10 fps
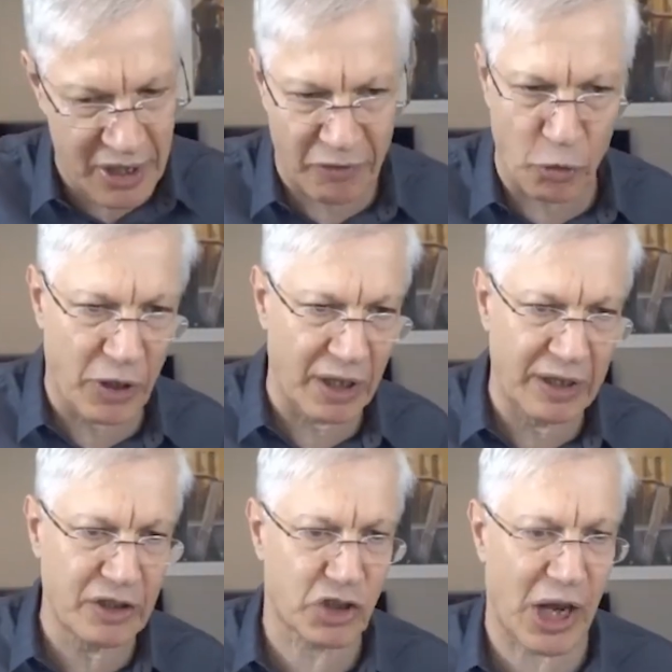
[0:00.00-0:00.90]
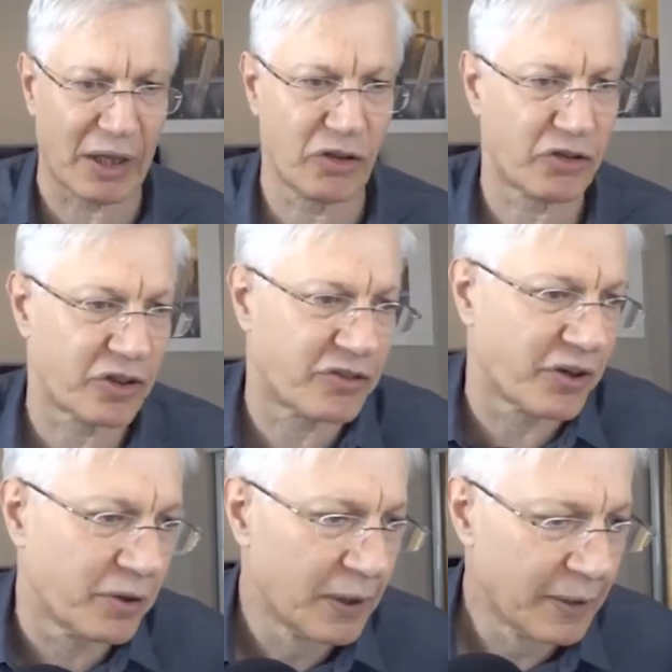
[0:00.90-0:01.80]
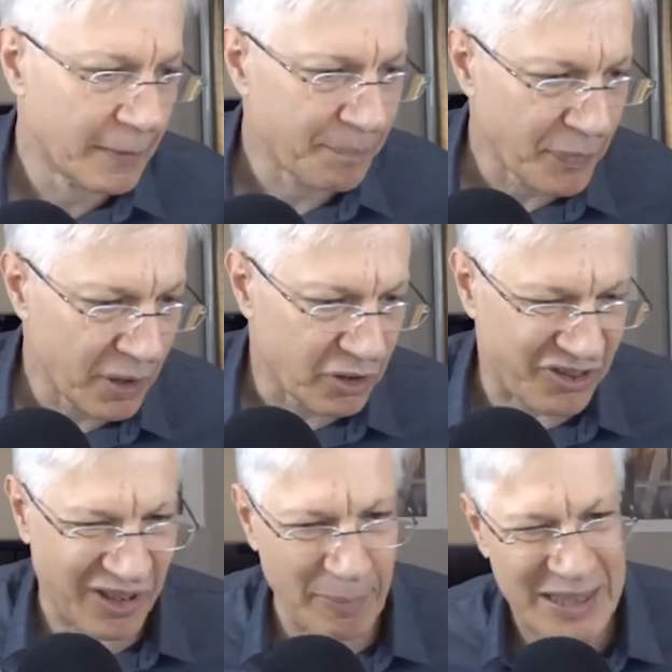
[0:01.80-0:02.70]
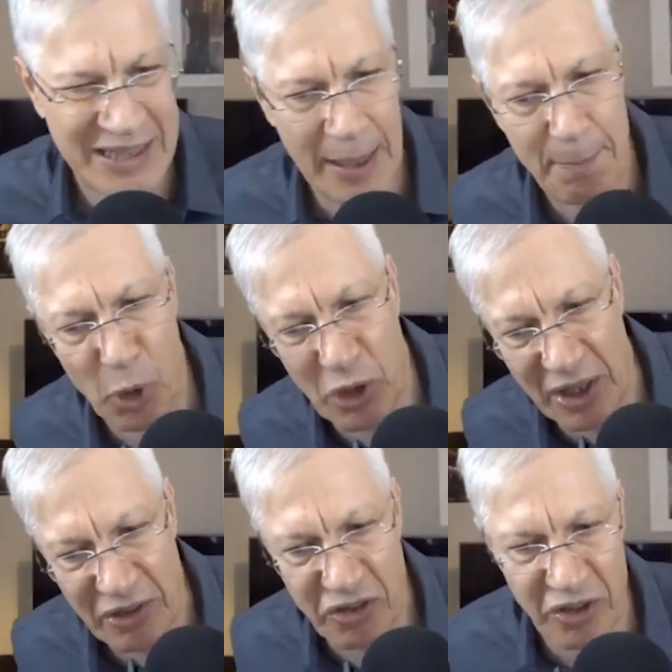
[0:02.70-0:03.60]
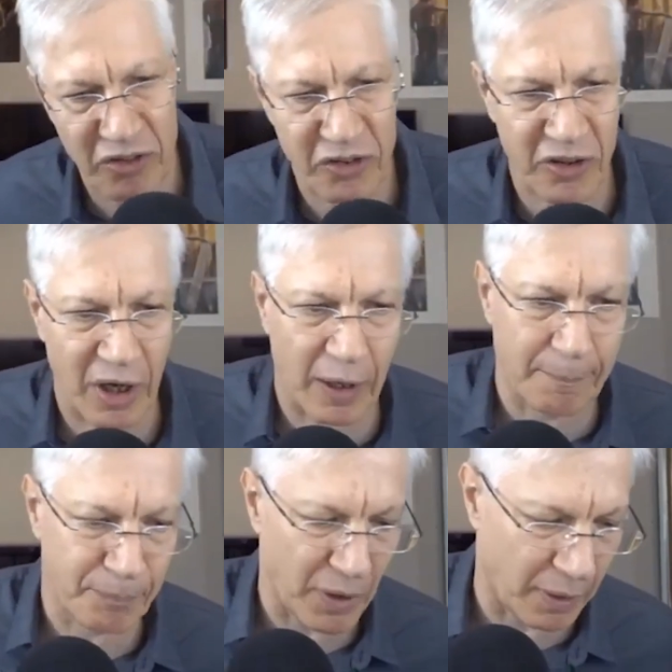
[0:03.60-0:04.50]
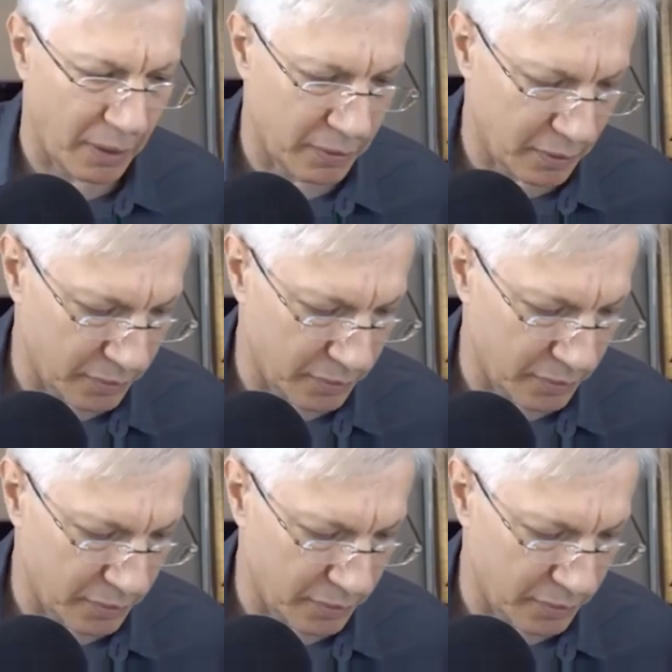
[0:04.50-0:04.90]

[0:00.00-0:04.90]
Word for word: never really challenged until, to some extent, Bill Clinton's um, uh, uh